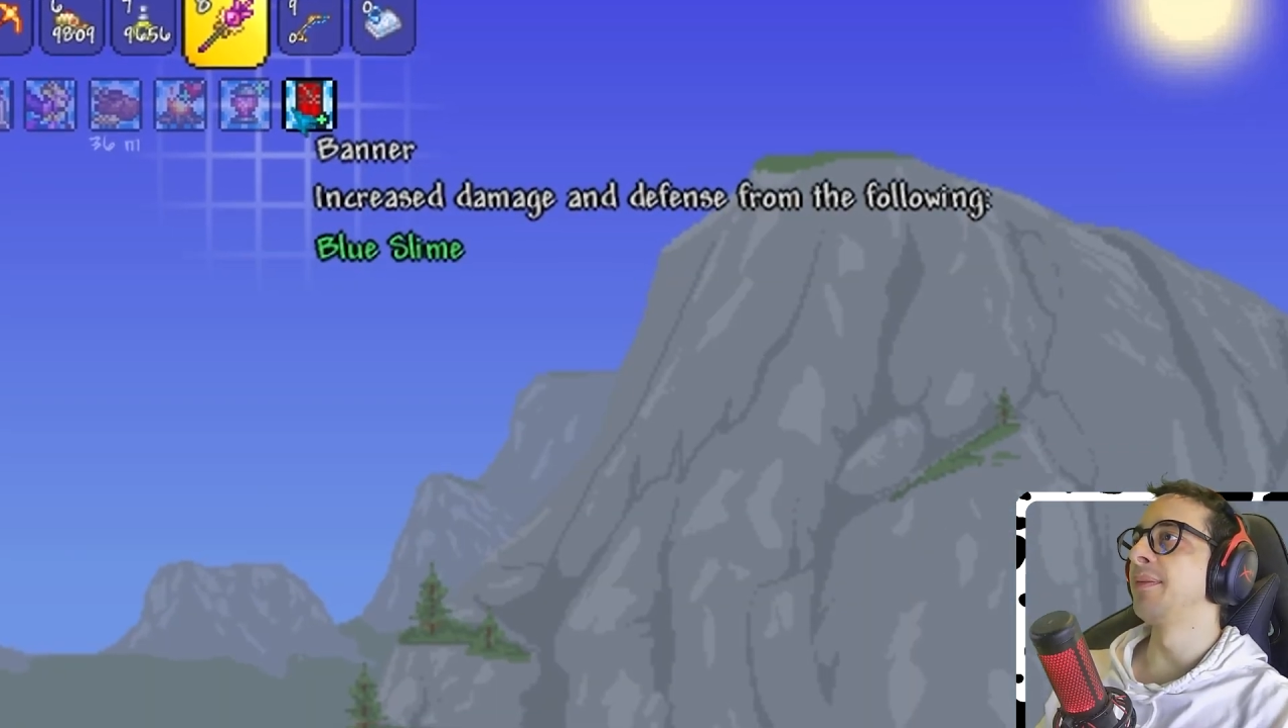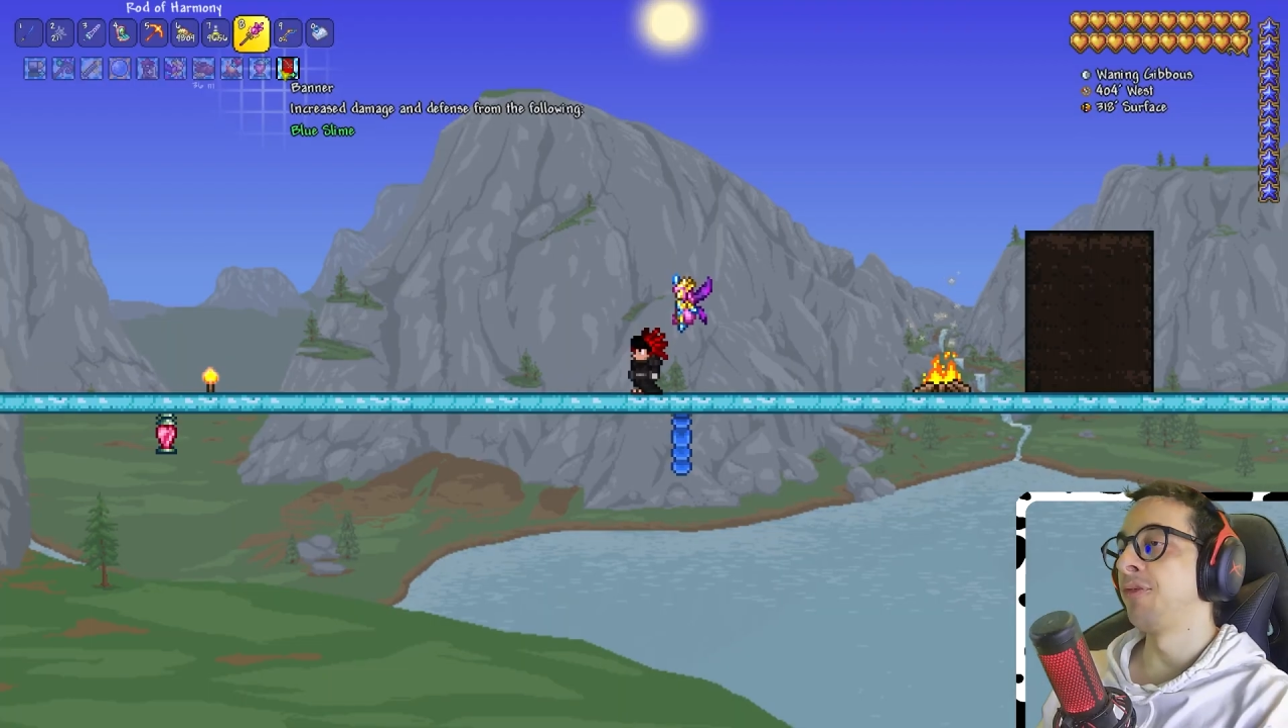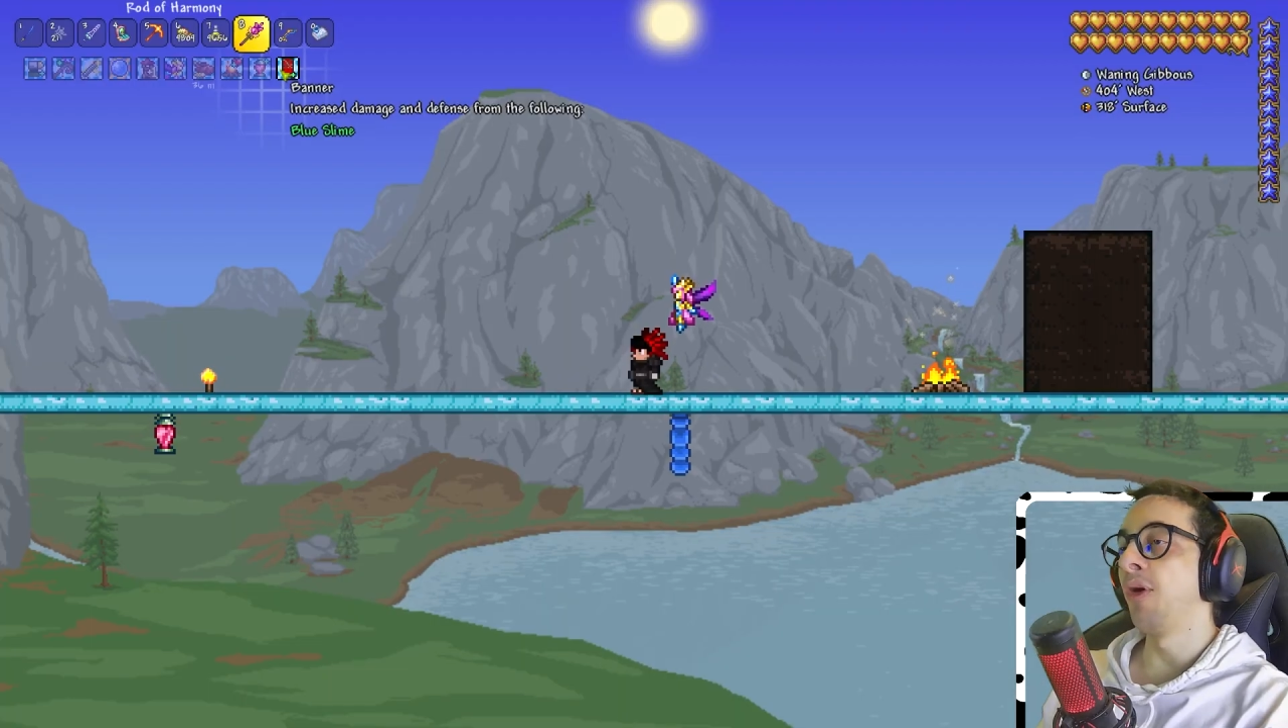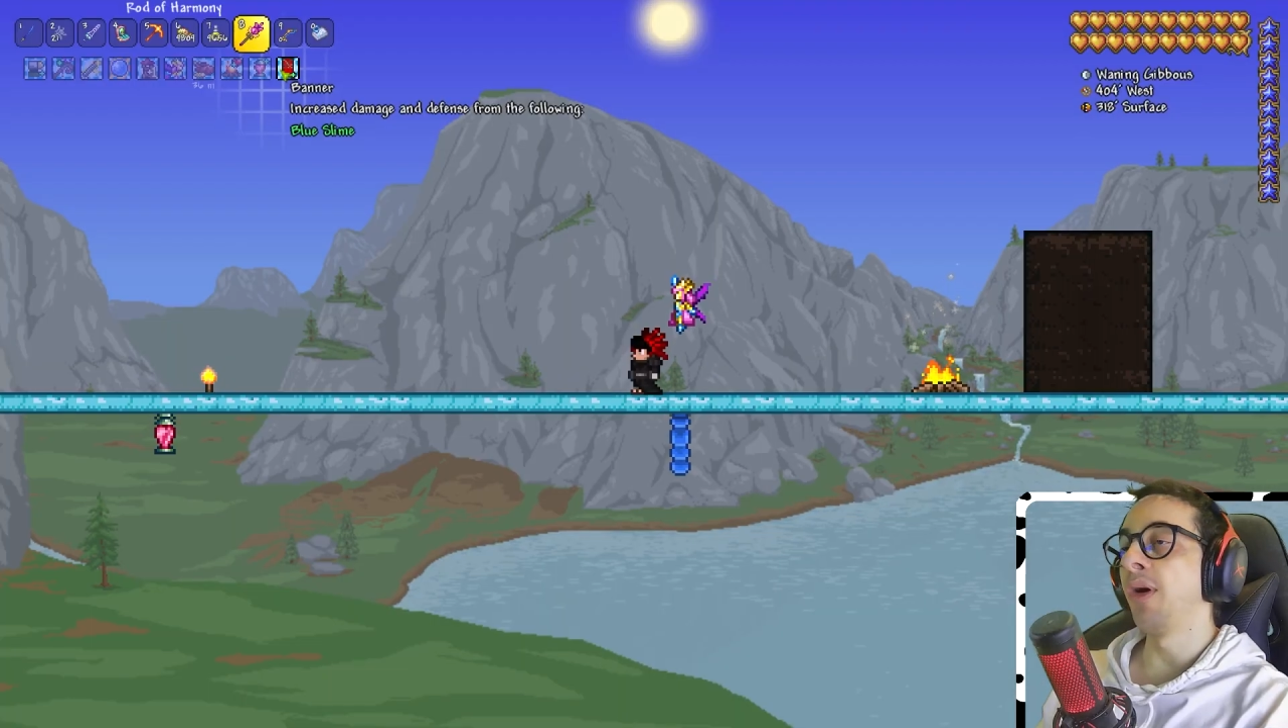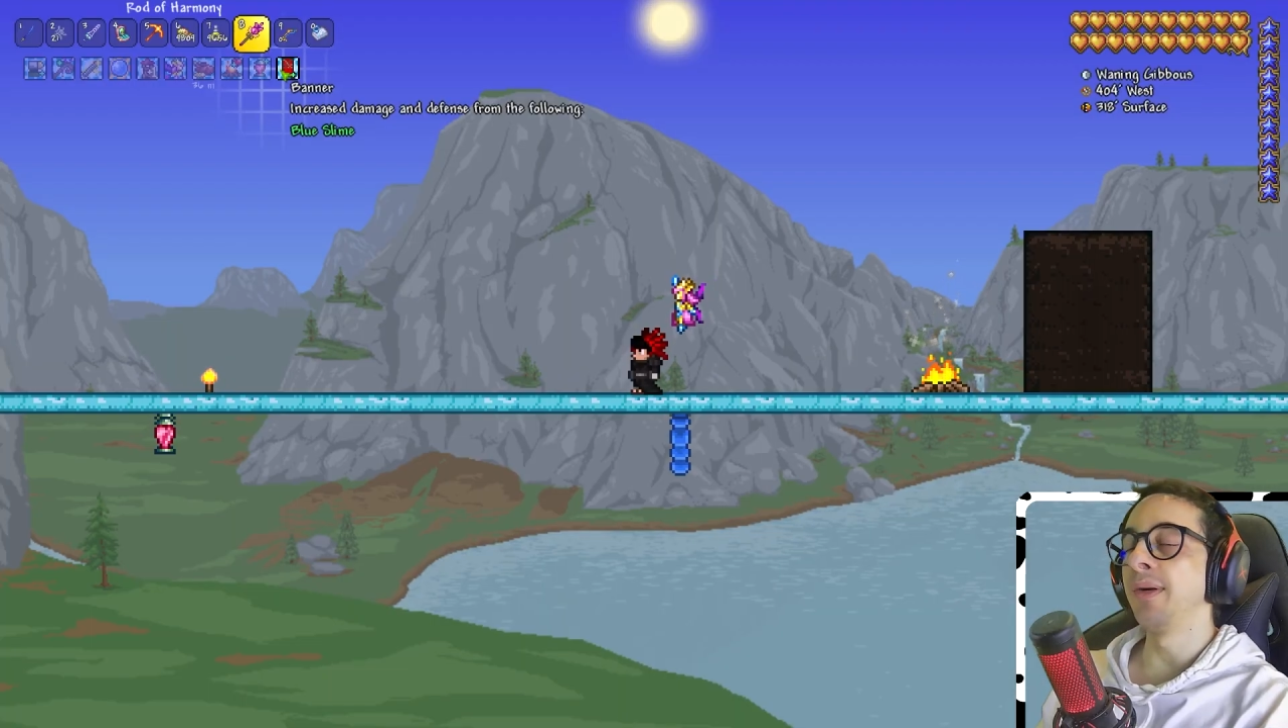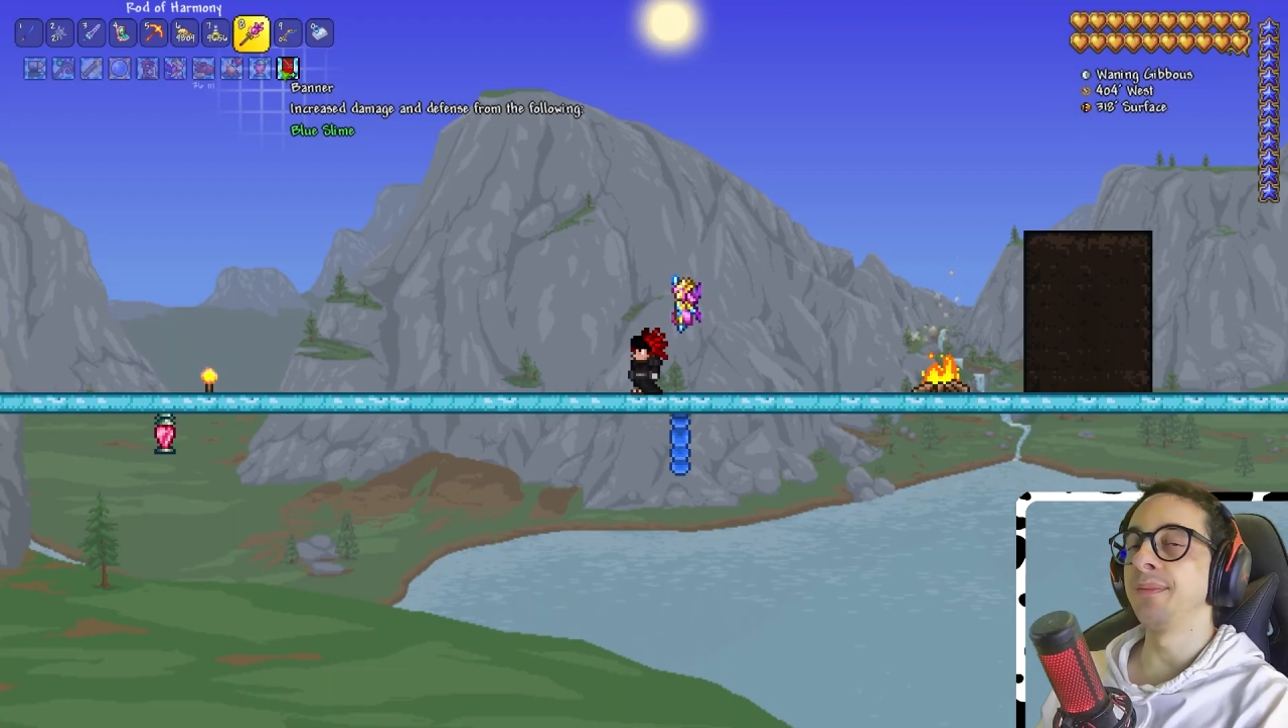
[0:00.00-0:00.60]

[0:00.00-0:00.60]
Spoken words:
for